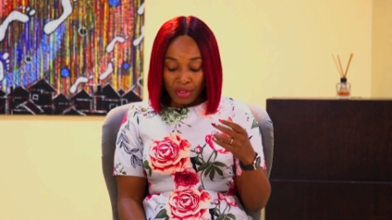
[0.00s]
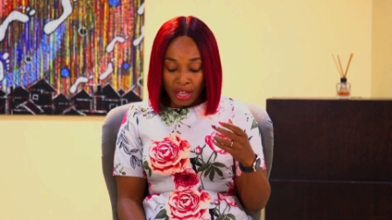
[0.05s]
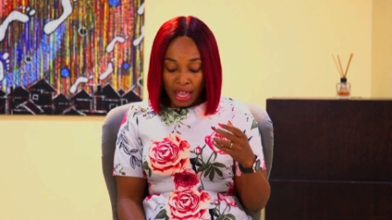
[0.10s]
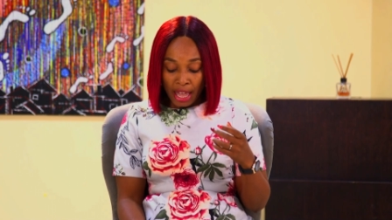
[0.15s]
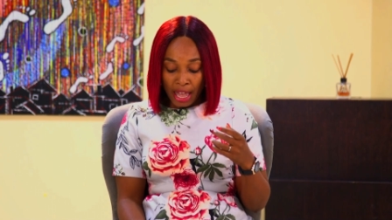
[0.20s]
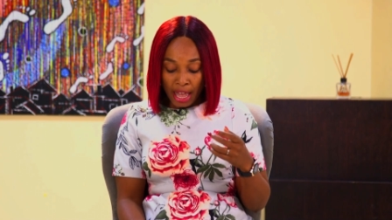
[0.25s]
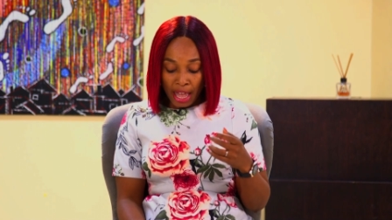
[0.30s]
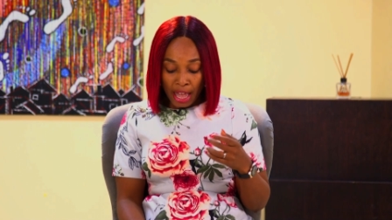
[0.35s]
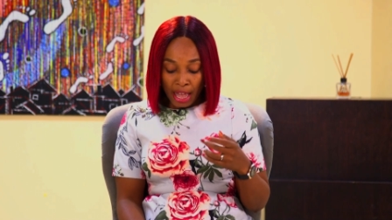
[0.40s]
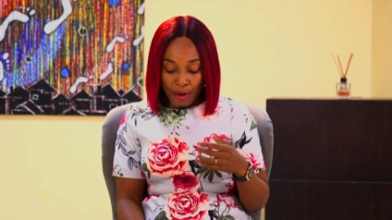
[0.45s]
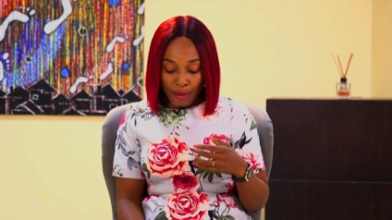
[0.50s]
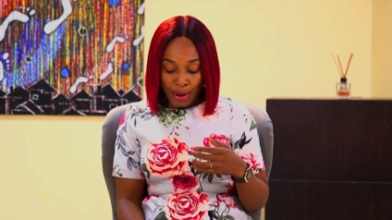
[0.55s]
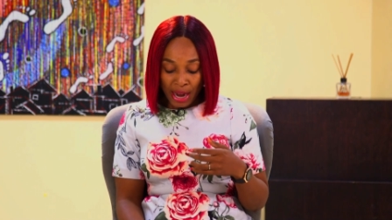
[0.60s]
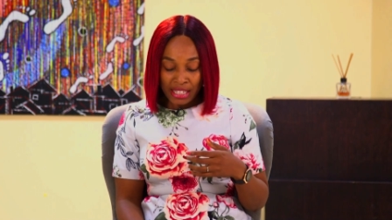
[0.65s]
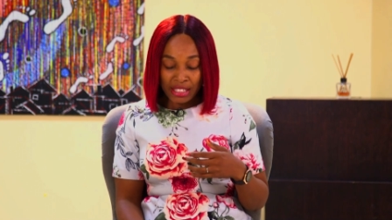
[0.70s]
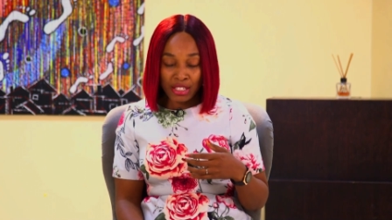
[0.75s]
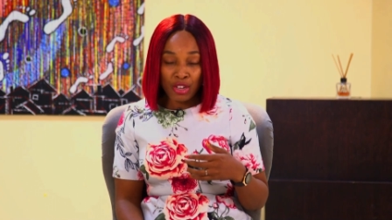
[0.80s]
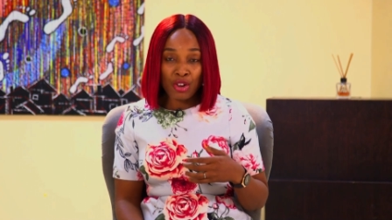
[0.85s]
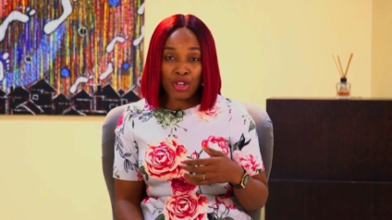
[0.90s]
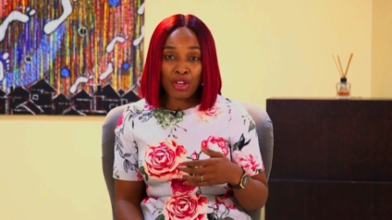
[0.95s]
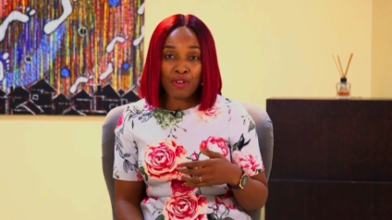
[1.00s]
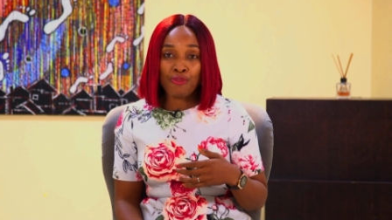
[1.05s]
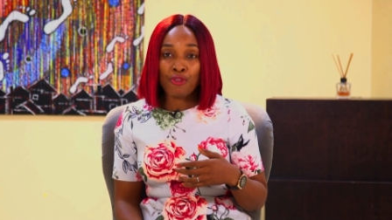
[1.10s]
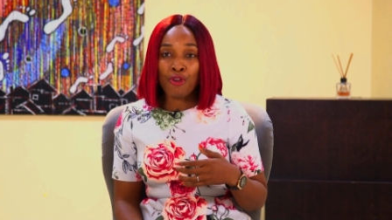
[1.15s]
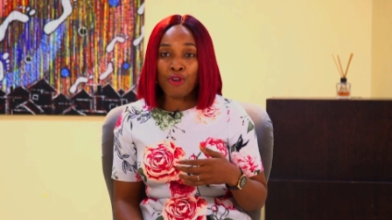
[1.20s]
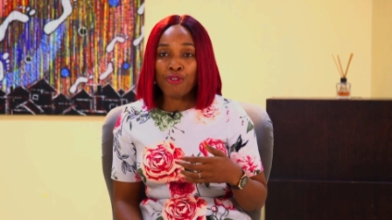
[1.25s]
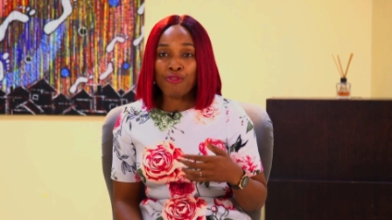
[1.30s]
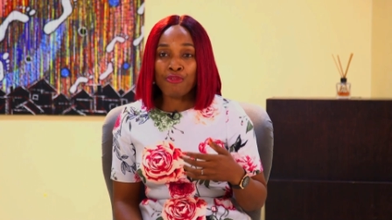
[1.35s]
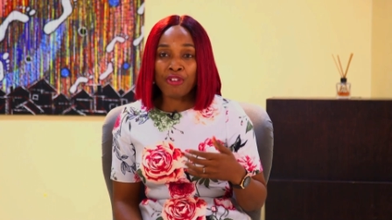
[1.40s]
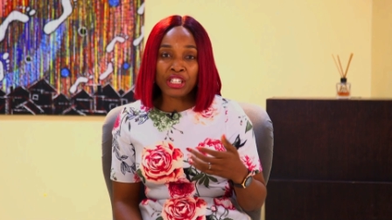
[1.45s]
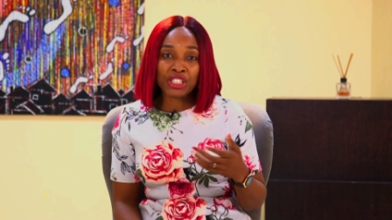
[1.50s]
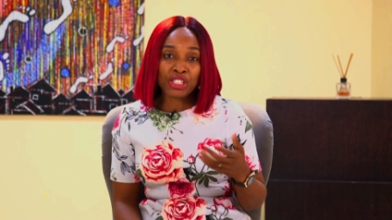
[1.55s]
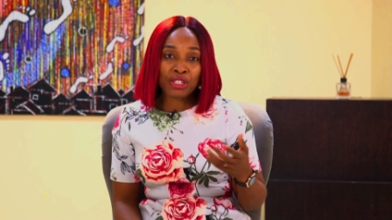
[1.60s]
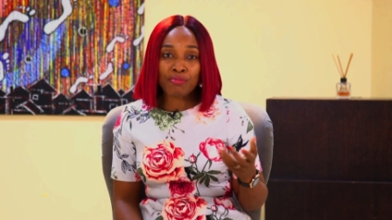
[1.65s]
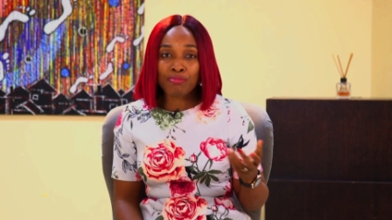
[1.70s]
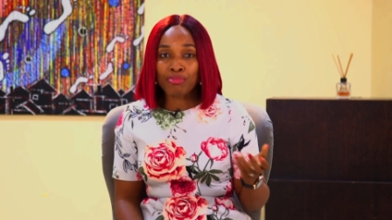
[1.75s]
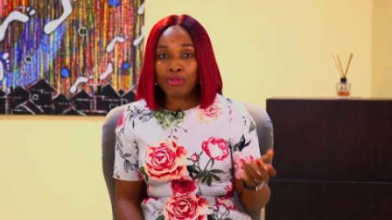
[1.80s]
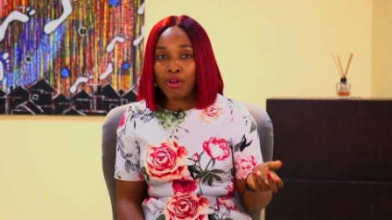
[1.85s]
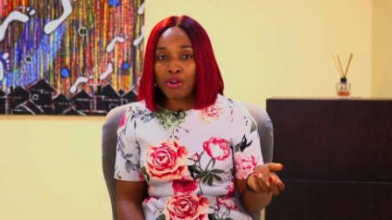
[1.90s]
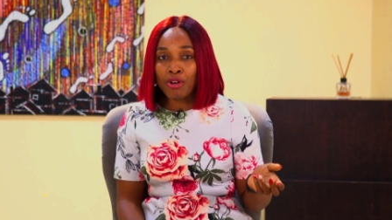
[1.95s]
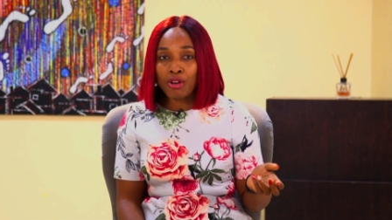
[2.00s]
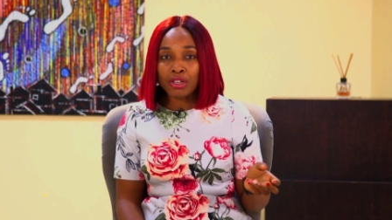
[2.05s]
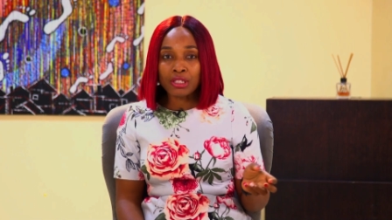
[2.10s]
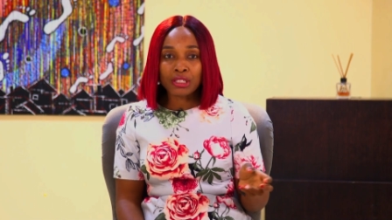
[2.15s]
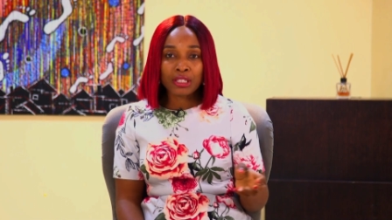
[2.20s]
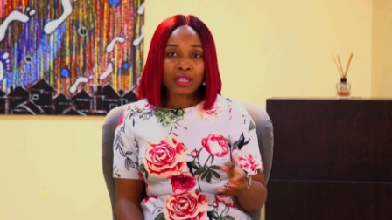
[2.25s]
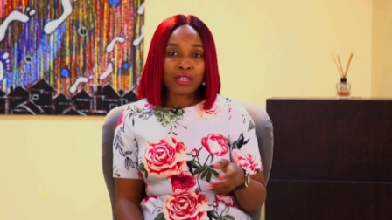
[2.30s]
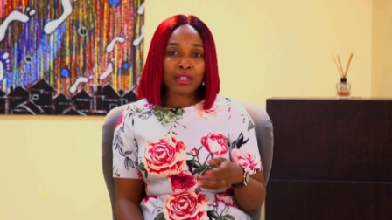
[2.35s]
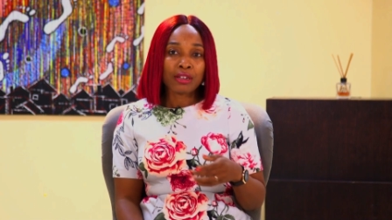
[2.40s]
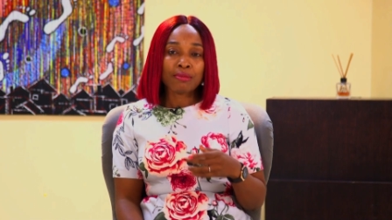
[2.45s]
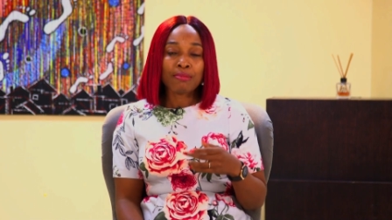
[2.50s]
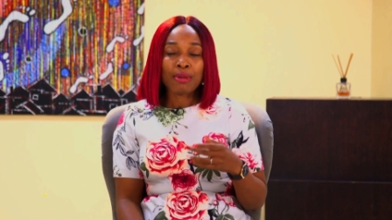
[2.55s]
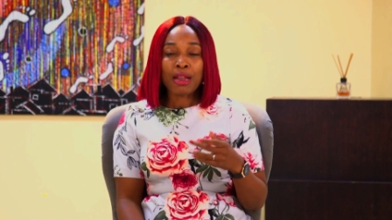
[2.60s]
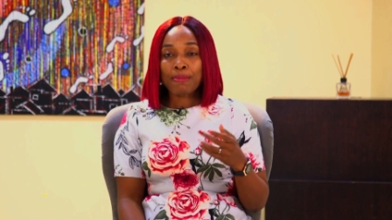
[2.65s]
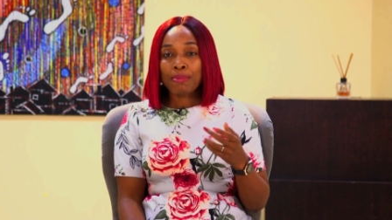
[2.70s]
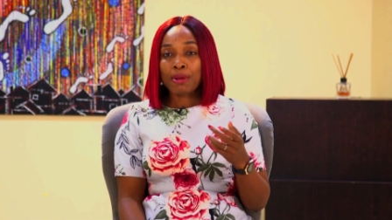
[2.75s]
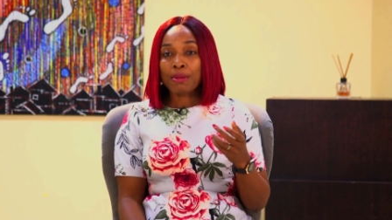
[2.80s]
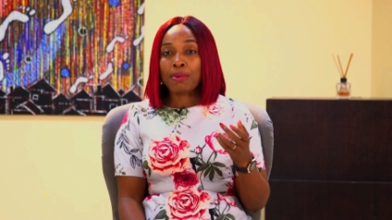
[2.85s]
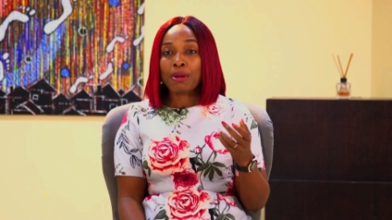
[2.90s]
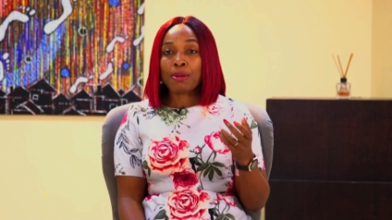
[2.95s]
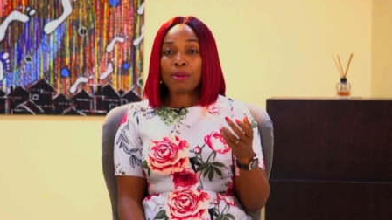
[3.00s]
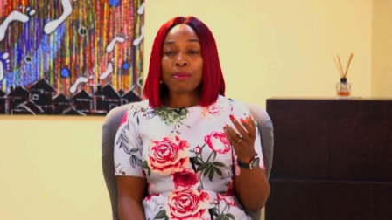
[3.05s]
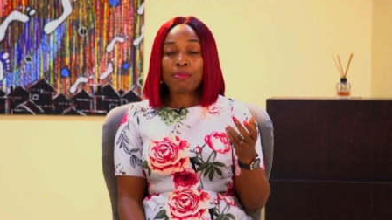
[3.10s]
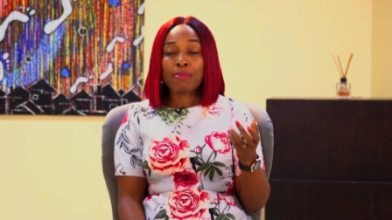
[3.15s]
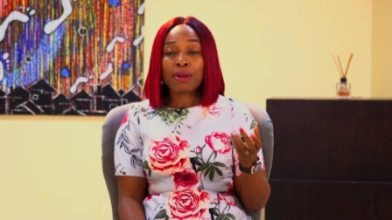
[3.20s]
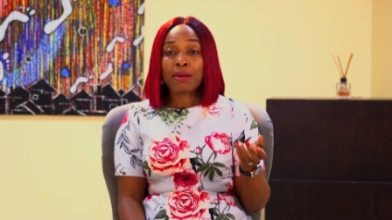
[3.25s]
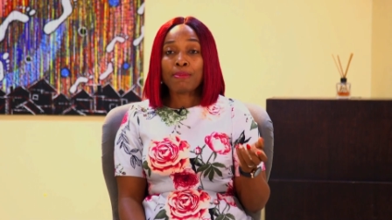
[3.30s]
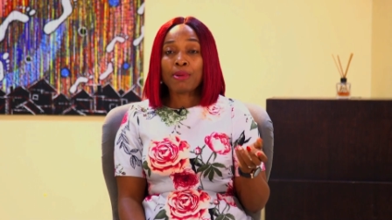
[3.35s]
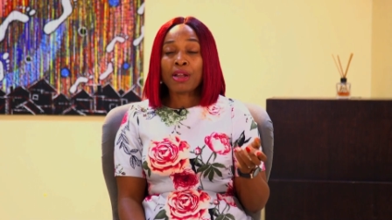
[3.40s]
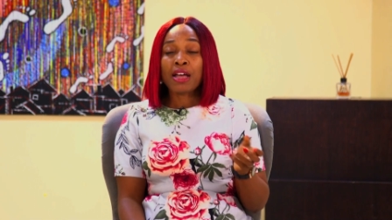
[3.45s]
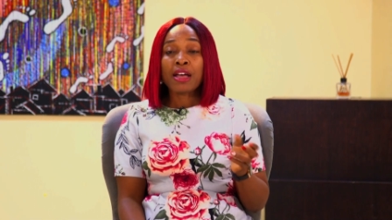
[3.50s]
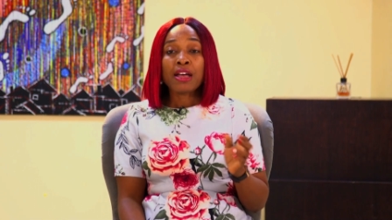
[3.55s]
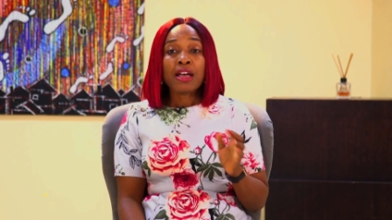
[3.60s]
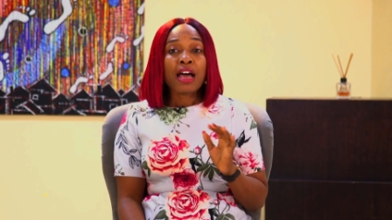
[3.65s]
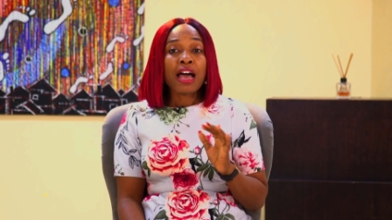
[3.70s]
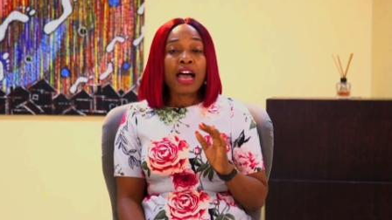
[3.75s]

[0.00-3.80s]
uh, why is he looking for virgin blood? Blah, blah, blah, blah, blah.